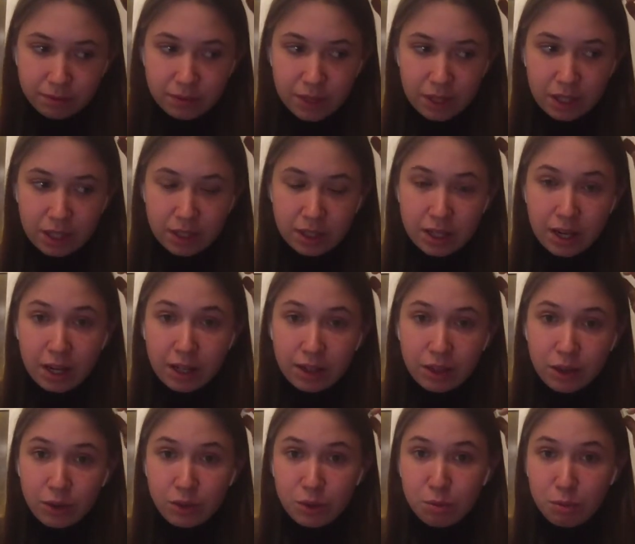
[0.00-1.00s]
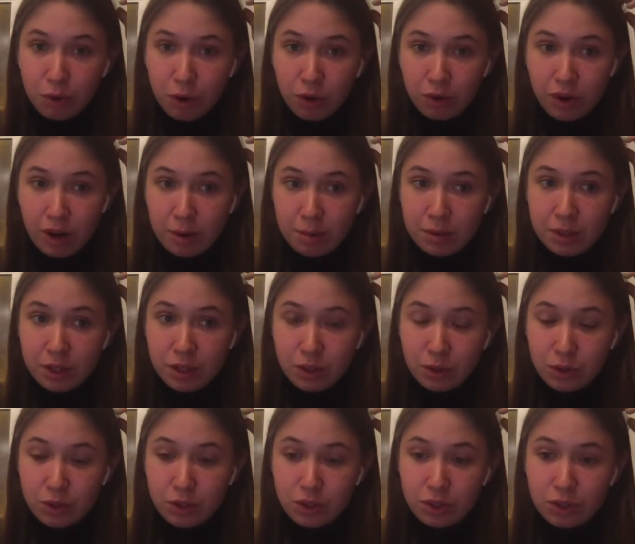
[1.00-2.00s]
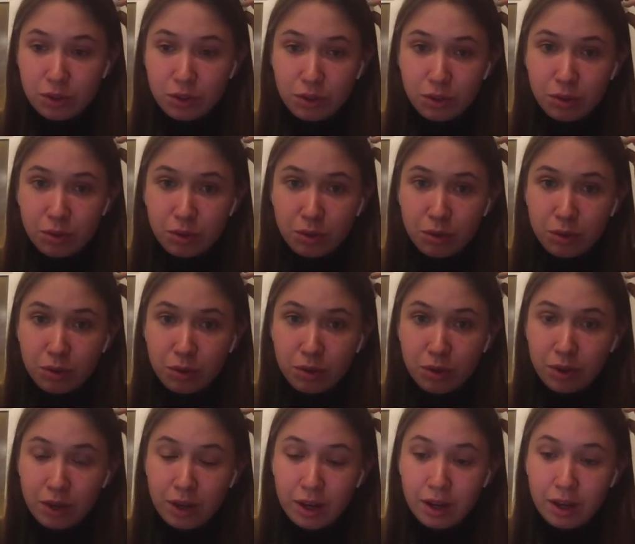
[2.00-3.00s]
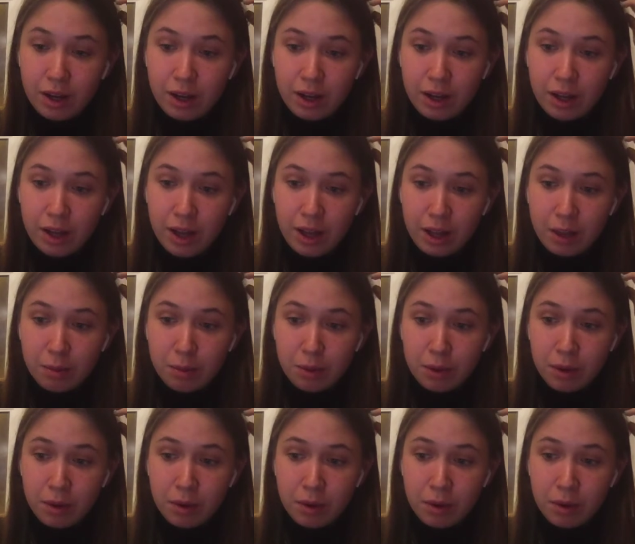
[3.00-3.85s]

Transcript: done those programs in order to help